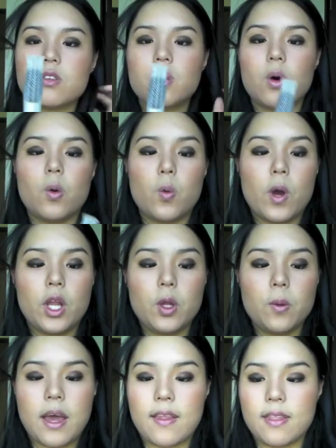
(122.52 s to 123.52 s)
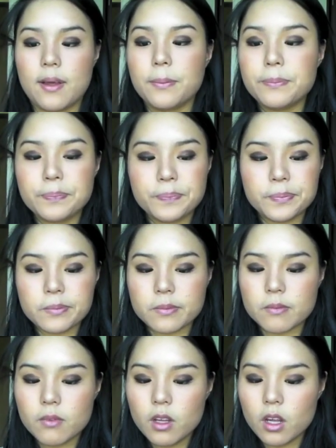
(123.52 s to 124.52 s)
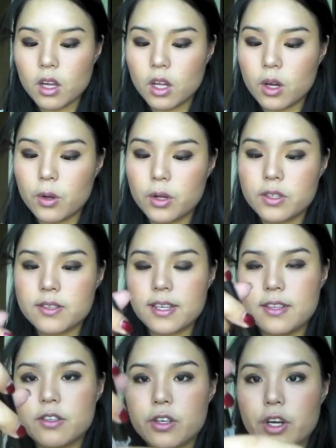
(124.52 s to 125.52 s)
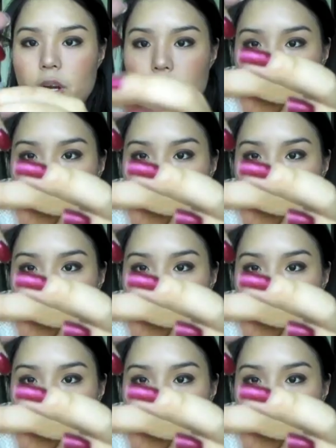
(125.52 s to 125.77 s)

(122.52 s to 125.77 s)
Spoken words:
So when you get them, you just insert your